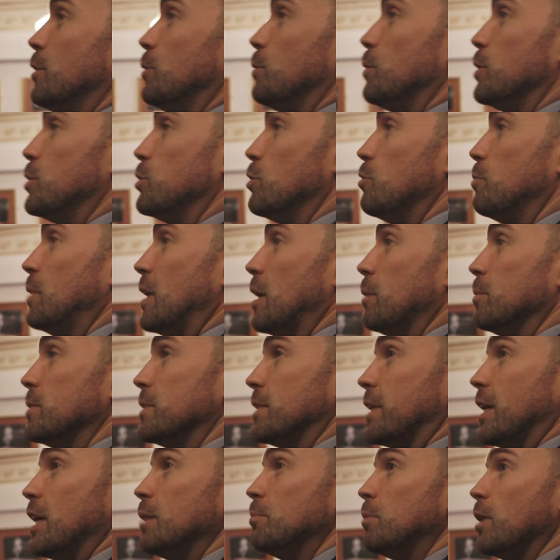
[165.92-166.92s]
which we've been able
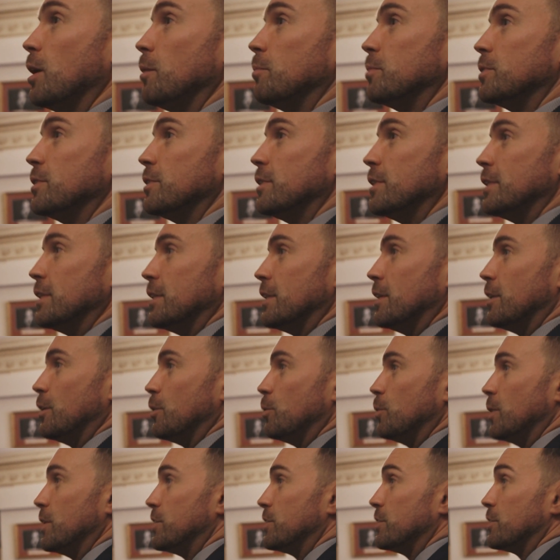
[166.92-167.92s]
to keep up,
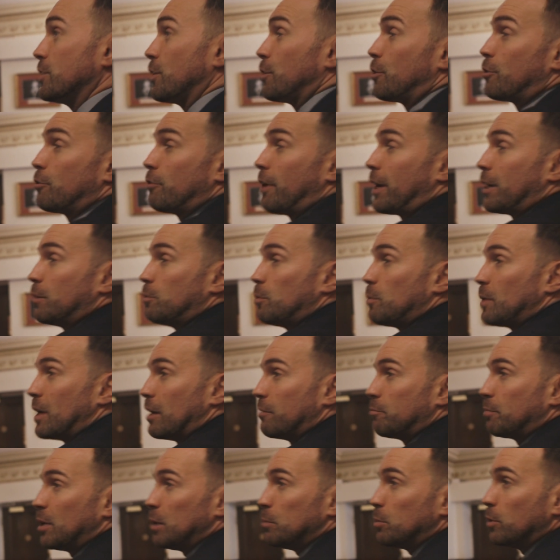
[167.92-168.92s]
which is great when we
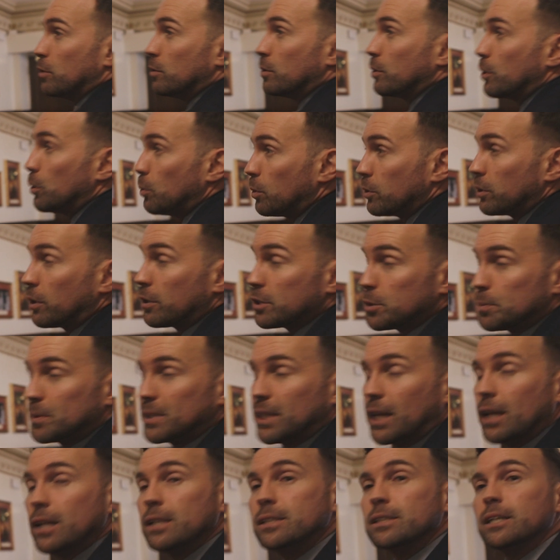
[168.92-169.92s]
have people who want
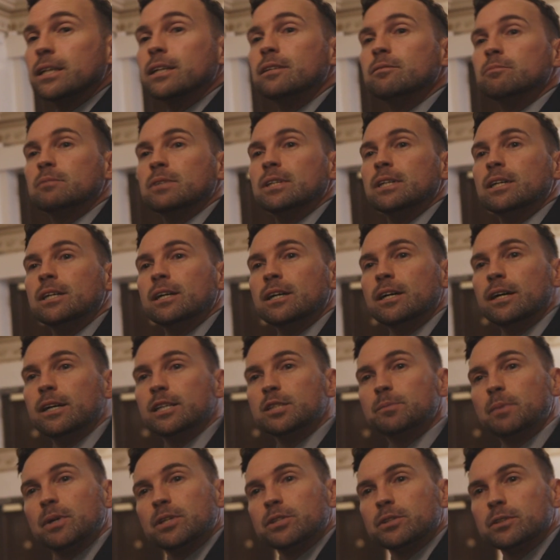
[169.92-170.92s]
hospitality, a
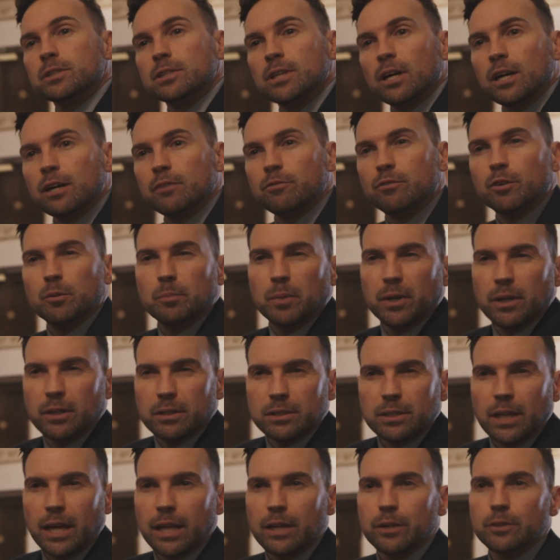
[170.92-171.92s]
special time for a
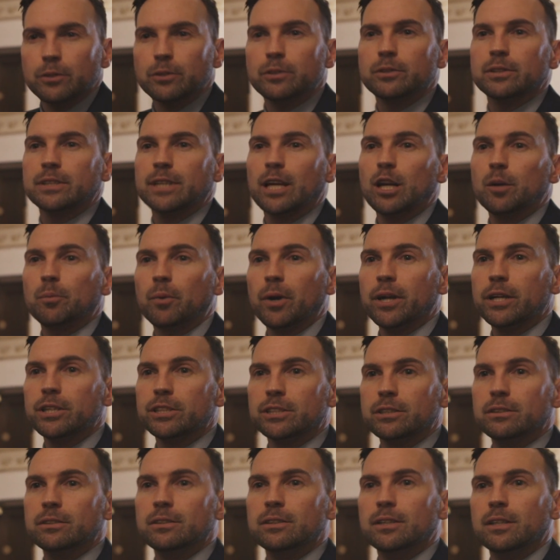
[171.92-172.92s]
birthday or
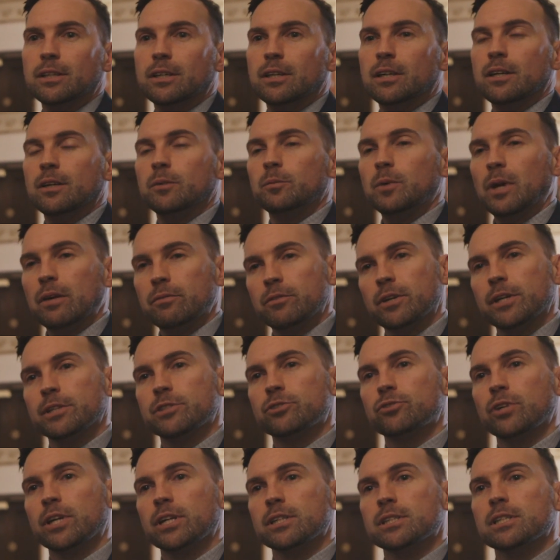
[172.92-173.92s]
celebration. We have nice
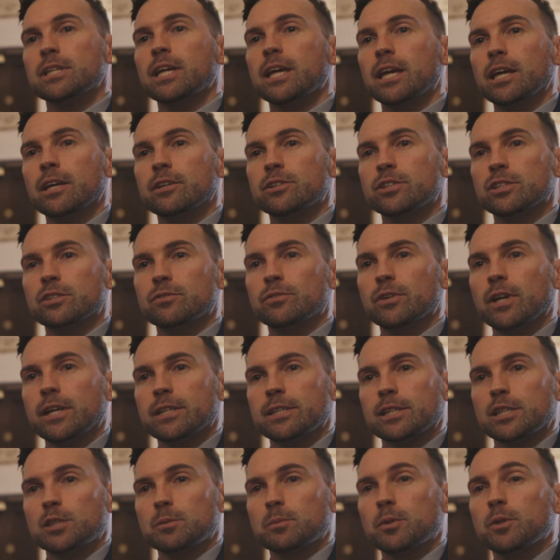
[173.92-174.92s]
drinks in here just for a
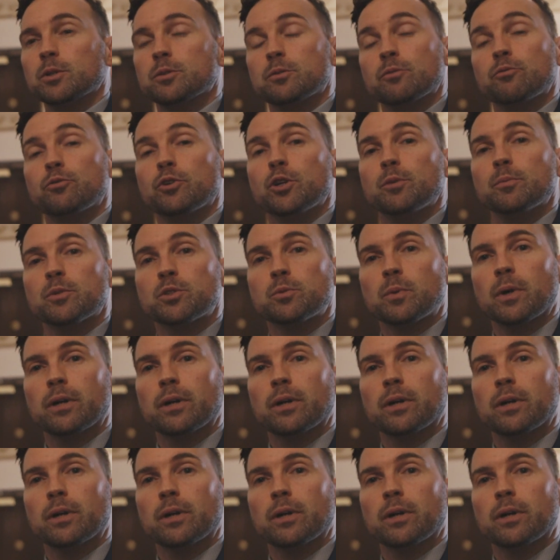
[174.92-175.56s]
nice exclusive room as